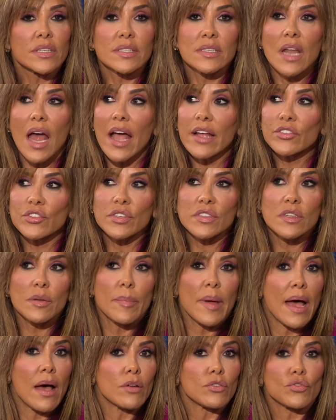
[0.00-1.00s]
is not just
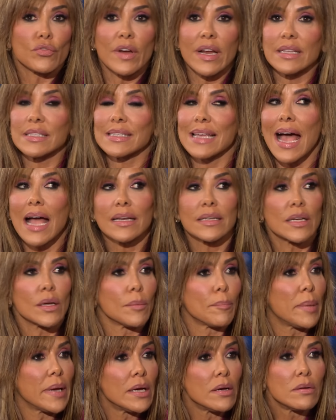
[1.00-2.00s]
about
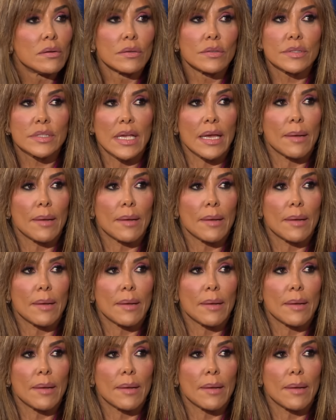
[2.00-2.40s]
transacting pills